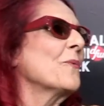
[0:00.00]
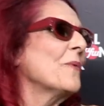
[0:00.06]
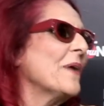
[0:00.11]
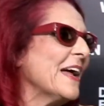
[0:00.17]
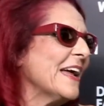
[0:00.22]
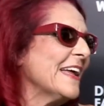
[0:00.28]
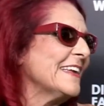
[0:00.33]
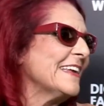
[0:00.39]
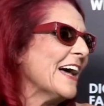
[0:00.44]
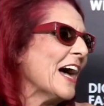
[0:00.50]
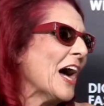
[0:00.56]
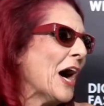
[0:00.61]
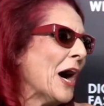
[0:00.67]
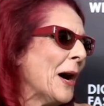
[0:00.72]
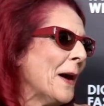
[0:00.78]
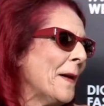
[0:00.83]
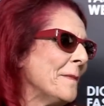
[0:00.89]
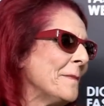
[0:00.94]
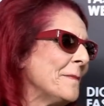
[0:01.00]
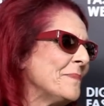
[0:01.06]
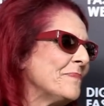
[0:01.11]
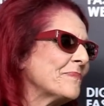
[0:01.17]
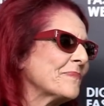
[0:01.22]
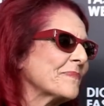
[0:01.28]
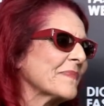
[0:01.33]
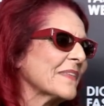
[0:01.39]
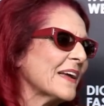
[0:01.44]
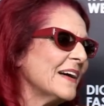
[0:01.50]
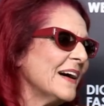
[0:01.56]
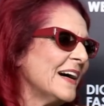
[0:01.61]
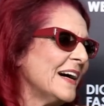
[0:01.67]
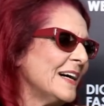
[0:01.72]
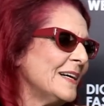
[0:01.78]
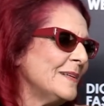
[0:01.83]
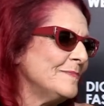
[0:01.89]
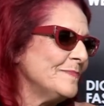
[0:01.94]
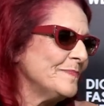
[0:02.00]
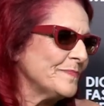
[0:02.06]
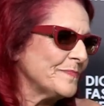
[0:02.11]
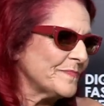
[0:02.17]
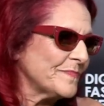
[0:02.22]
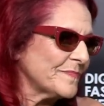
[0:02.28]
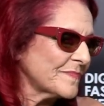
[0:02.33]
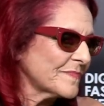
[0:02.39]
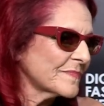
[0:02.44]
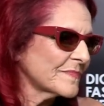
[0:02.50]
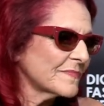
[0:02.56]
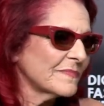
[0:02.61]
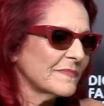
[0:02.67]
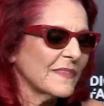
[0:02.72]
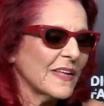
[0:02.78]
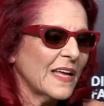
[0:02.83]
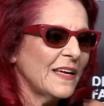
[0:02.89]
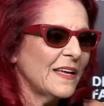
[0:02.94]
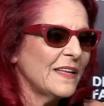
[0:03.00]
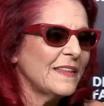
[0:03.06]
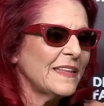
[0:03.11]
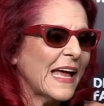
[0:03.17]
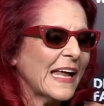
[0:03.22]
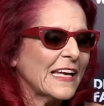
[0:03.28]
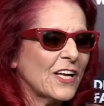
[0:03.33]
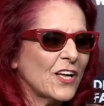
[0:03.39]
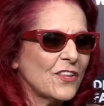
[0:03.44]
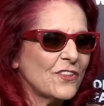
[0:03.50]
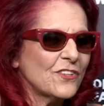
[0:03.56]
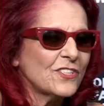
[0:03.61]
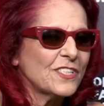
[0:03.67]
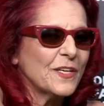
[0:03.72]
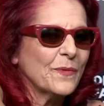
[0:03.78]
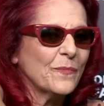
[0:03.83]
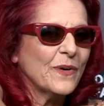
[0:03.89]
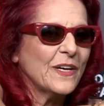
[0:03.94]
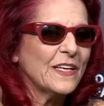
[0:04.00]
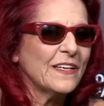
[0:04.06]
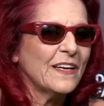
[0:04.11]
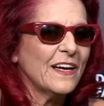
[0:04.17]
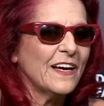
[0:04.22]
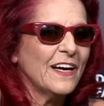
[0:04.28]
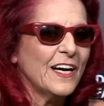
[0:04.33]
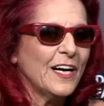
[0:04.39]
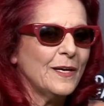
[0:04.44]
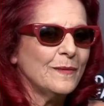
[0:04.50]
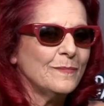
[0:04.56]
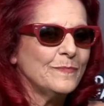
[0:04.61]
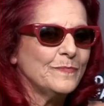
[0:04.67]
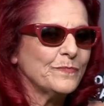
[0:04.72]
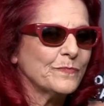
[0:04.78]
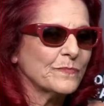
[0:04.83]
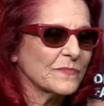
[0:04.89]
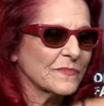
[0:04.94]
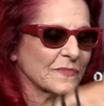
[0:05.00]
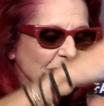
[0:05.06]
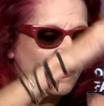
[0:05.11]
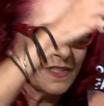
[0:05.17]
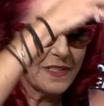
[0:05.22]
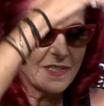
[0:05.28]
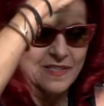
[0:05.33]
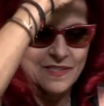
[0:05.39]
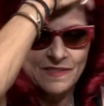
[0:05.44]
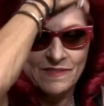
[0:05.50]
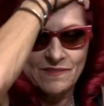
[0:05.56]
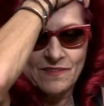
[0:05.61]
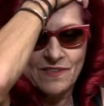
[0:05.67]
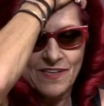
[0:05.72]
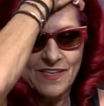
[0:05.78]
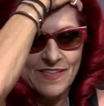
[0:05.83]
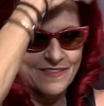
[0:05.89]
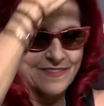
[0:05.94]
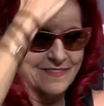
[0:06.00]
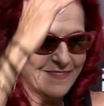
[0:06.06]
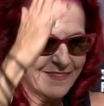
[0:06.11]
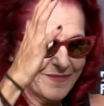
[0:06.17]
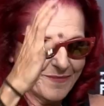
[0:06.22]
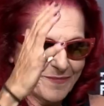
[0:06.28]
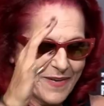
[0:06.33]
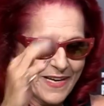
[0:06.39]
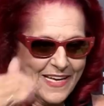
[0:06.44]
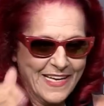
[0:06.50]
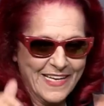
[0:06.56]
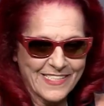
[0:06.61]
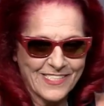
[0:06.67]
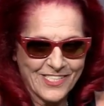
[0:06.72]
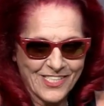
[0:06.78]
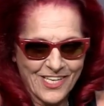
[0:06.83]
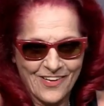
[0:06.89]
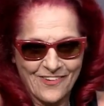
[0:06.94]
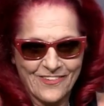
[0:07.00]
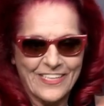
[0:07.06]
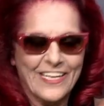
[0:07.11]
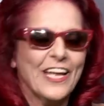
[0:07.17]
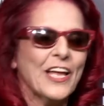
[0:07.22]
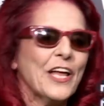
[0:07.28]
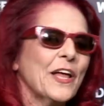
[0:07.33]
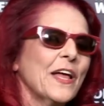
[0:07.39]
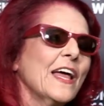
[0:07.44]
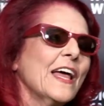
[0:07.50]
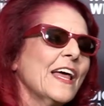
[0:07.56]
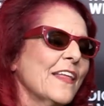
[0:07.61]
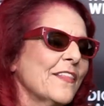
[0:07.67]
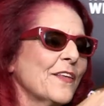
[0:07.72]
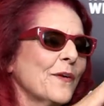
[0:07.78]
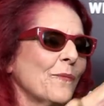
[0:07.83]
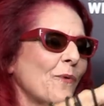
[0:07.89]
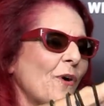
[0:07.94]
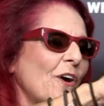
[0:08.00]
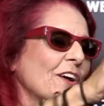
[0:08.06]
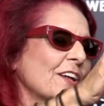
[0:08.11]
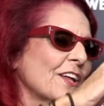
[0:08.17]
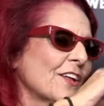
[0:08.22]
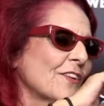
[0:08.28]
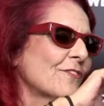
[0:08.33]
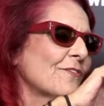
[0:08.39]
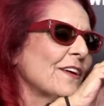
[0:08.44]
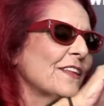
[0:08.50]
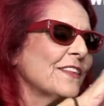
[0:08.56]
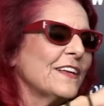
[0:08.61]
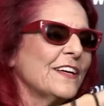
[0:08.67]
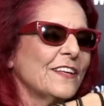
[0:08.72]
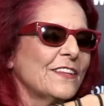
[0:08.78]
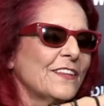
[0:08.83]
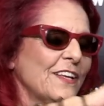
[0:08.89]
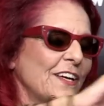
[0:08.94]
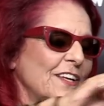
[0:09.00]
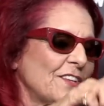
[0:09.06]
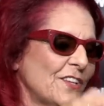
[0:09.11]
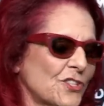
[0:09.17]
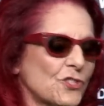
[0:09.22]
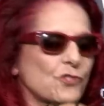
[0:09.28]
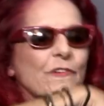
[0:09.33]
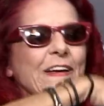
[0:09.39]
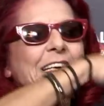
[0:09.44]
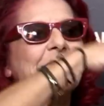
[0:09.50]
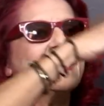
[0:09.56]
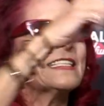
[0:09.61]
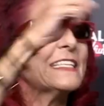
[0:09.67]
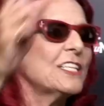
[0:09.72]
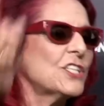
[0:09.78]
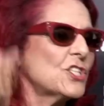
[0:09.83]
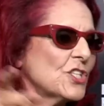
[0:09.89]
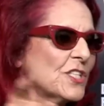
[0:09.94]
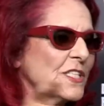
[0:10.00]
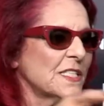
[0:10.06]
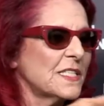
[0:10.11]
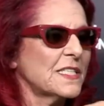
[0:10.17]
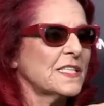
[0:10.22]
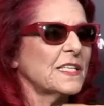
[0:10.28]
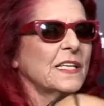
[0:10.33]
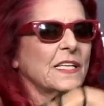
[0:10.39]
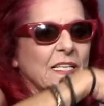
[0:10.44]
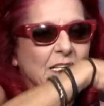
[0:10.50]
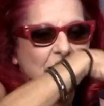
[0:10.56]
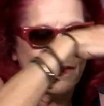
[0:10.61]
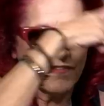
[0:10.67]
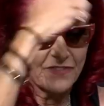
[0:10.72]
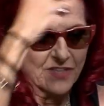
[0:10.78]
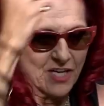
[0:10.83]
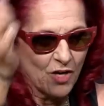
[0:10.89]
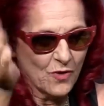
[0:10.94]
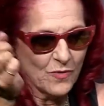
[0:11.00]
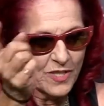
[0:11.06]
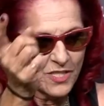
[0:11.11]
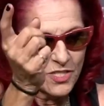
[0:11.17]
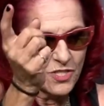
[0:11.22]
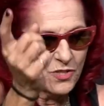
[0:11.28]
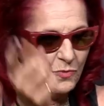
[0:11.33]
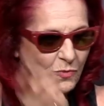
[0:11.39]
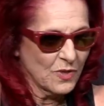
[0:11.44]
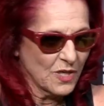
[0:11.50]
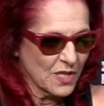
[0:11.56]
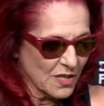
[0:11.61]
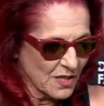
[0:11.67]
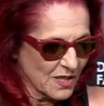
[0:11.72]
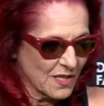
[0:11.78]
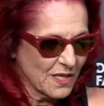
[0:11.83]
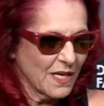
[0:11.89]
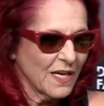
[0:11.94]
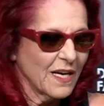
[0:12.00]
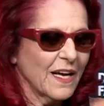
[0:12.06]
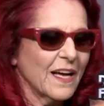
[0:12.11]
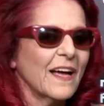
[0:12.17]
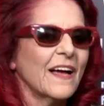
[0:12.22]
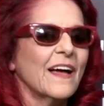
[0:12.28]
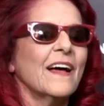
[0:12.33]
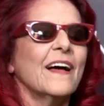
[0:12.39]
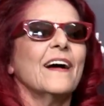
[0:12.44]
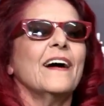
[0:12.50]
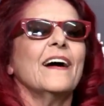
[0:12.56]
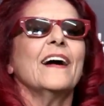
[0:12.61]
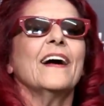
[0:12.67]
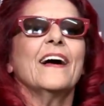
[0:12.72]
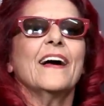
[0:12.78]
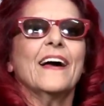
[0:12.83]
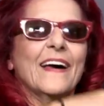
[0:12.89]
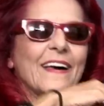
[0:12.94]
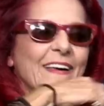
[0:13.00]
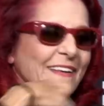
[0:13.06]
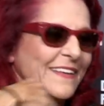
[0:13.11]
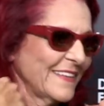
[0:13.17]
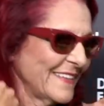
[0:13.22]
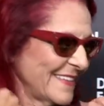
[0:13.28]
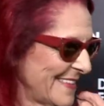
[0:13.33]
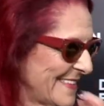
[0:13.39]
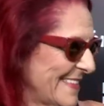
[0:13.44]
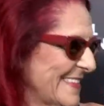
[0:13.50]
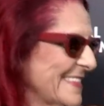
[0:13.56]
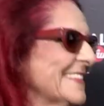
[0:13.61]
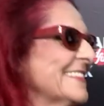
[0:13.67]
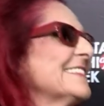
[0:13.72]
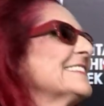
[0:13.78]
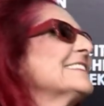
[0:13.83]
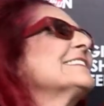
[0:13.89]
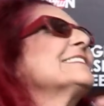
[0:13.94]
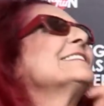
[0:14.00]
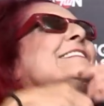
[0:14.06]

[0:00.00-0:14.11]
when um, um, that other scene when, um, oh God, my head's going the walking, the, the, the transition scene of going to work. Oh, yes, yes, when she, when her clothes